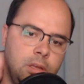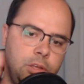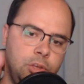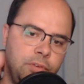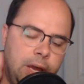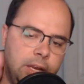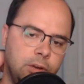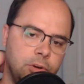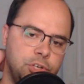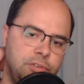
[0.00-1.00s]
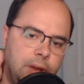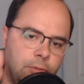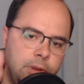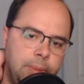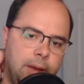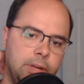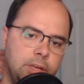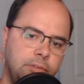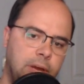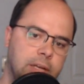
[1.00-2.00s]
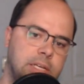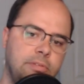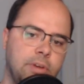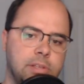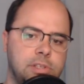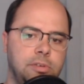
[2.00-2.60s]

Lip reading: you've got energy, you've got rebounding, you've got defense,